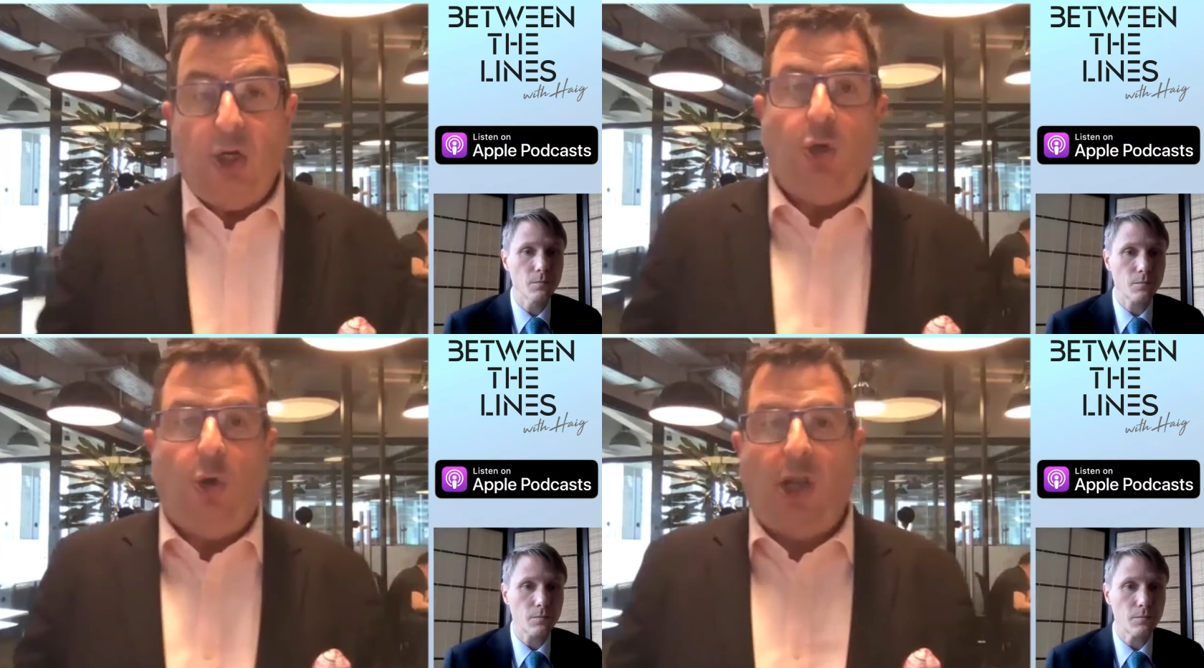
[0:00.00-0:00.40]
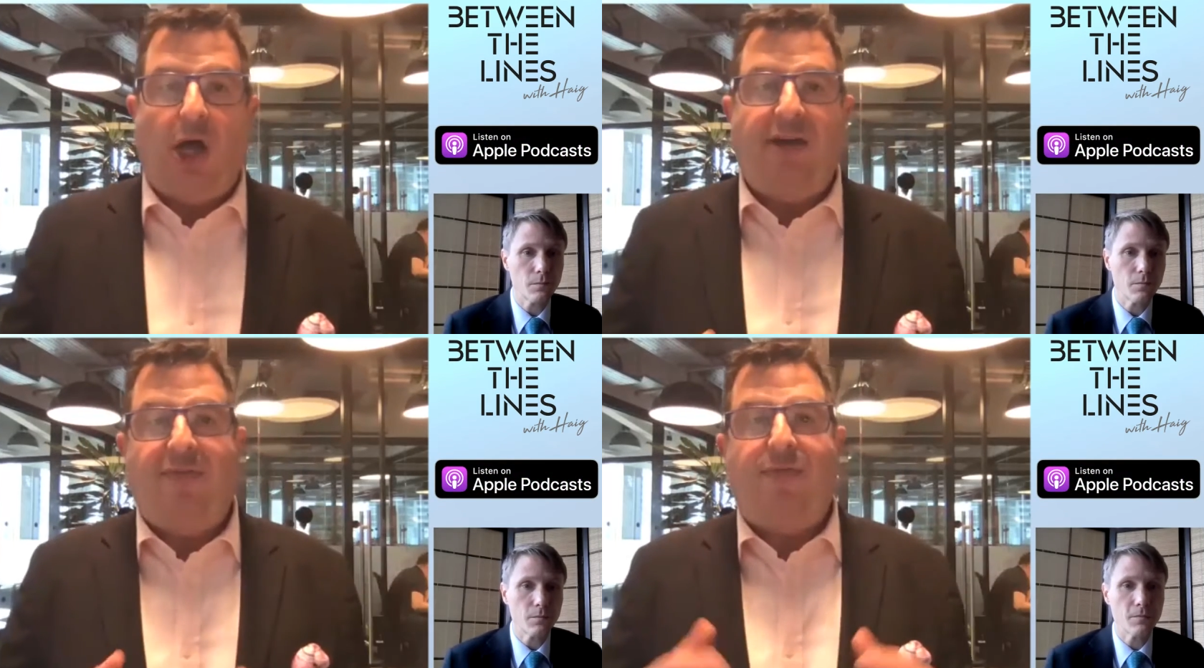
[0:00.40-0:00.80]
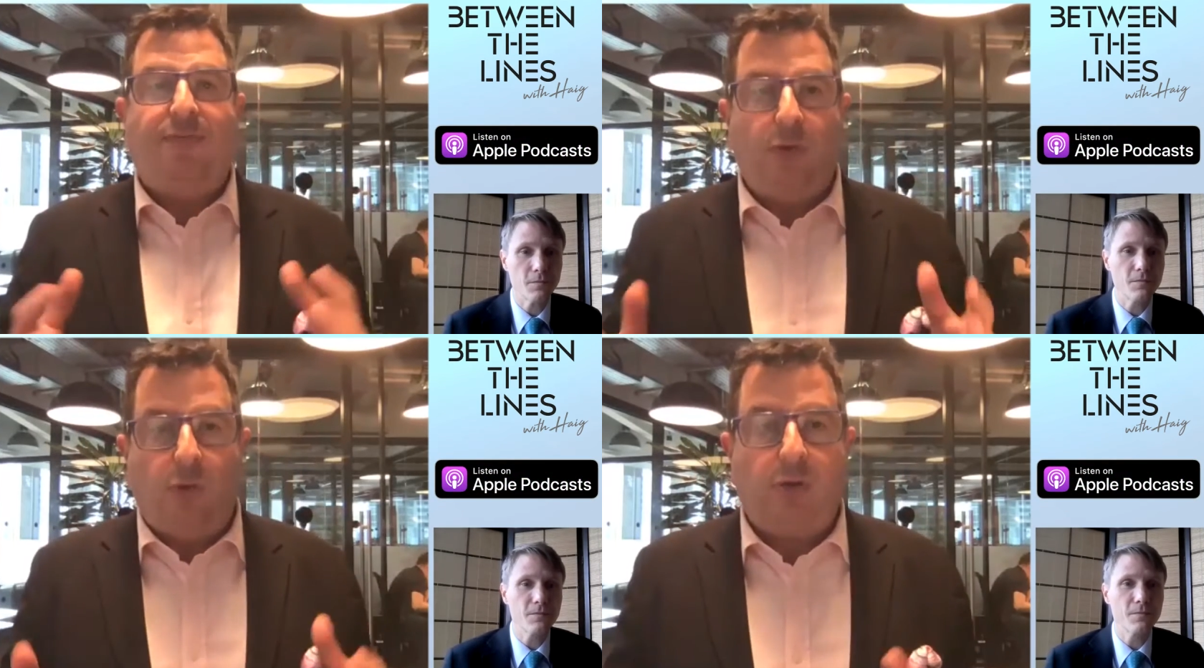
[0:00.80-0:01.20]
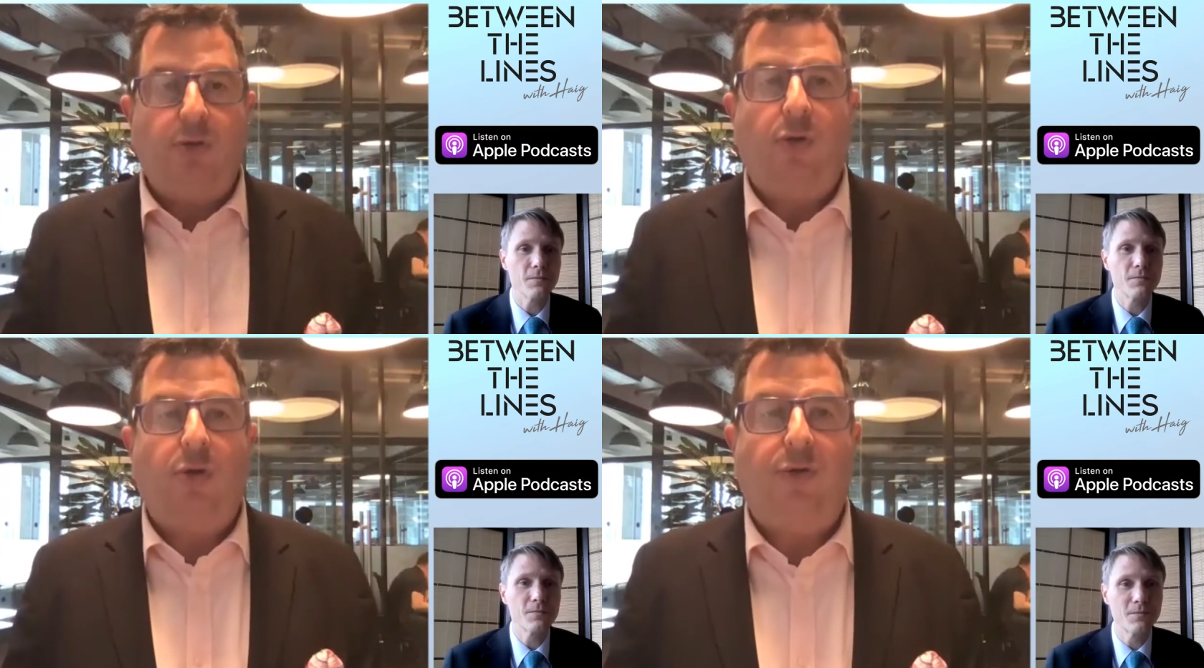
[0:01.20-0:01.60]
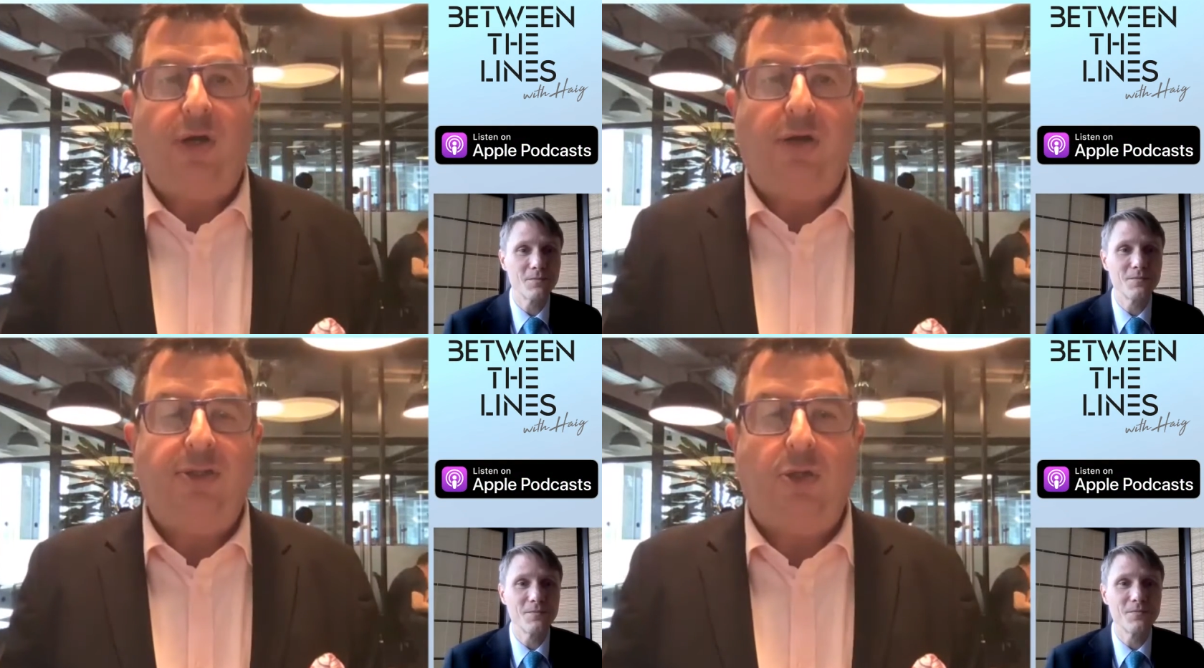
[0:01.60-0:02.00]
Speaker 1: your life, your, your
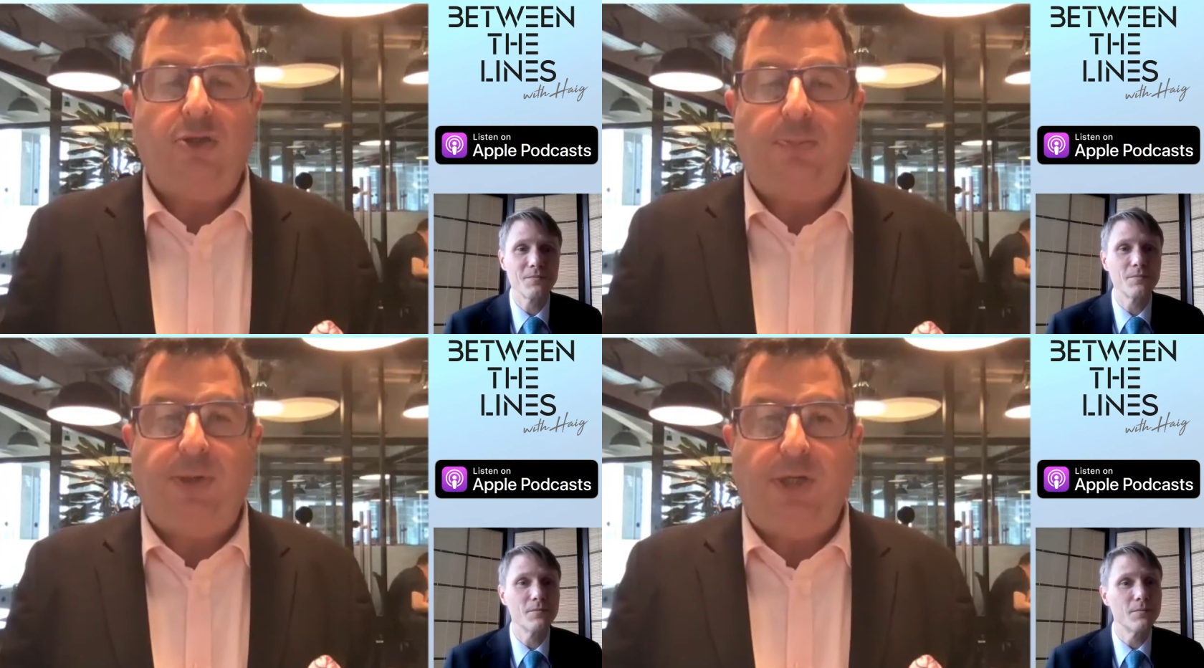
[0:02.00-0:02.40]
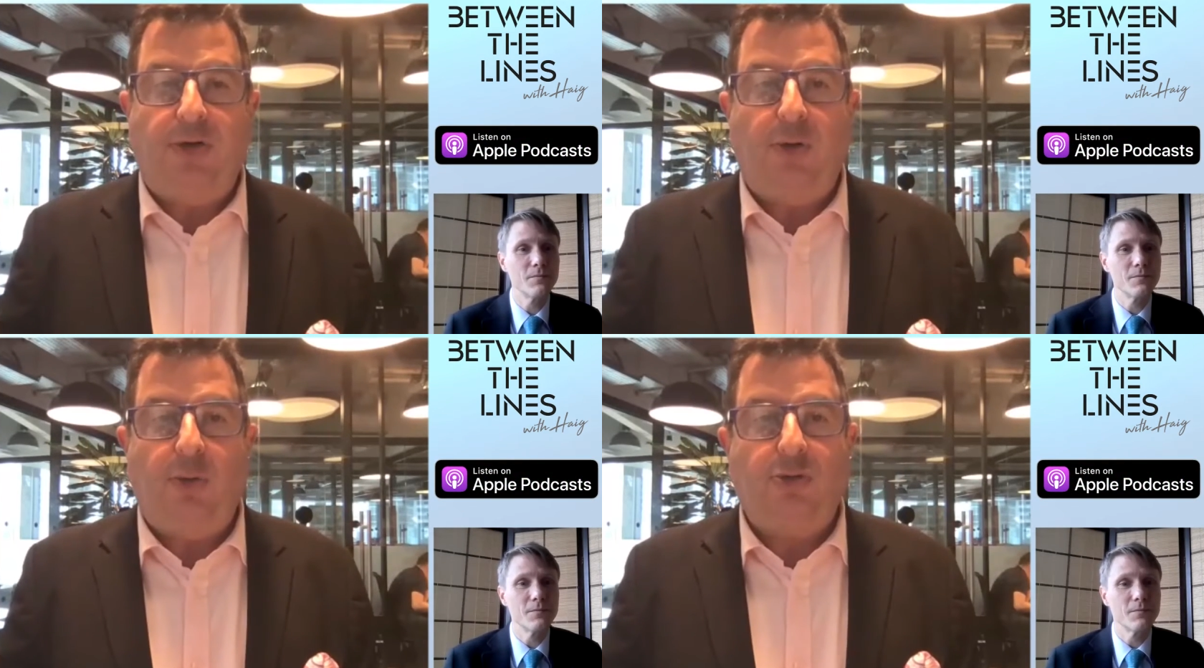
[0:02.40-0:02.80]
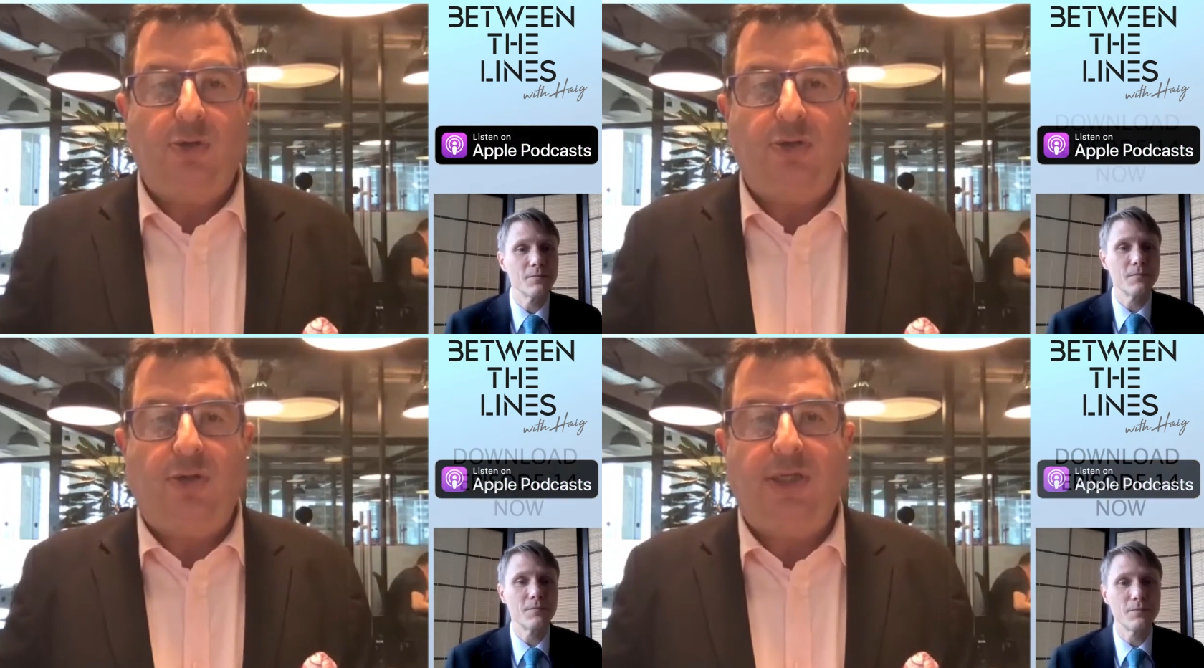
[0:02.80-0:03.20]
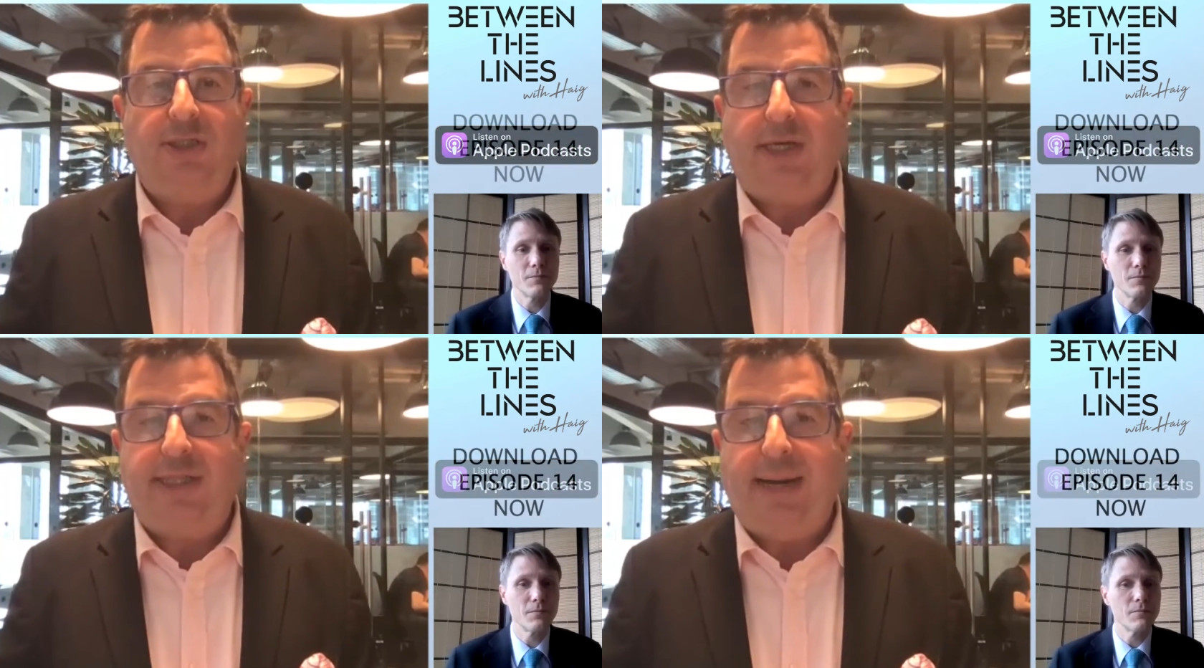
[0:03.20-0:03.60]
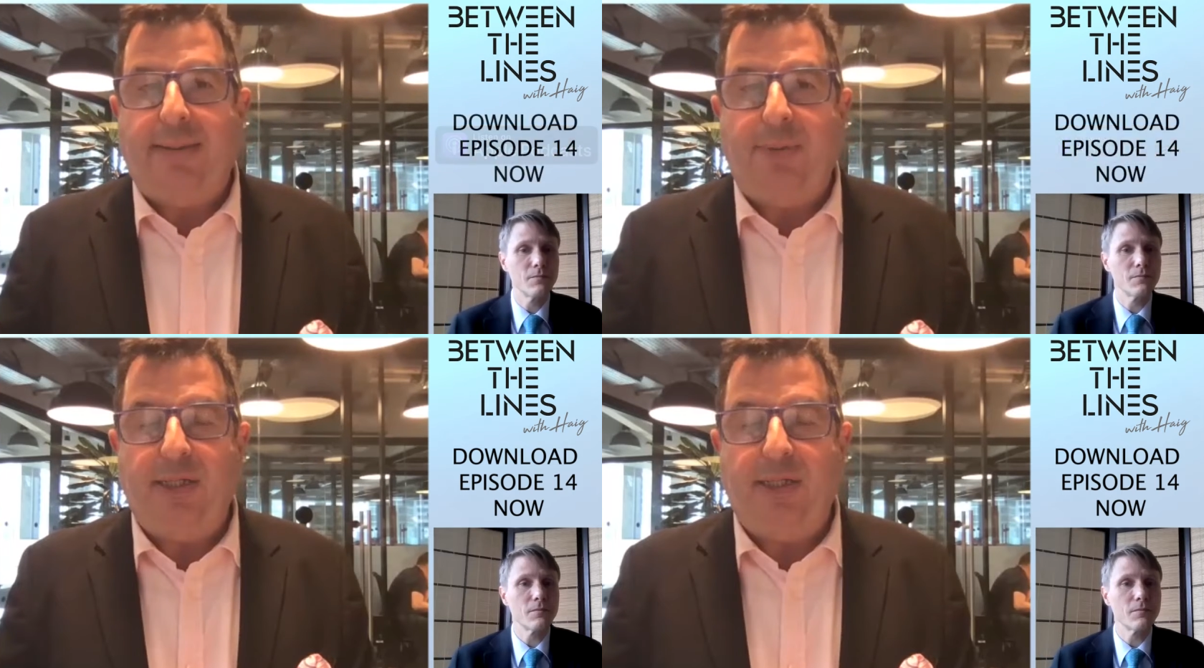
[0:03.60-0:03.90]
career as an entrepreneur, and all sorts of things like that.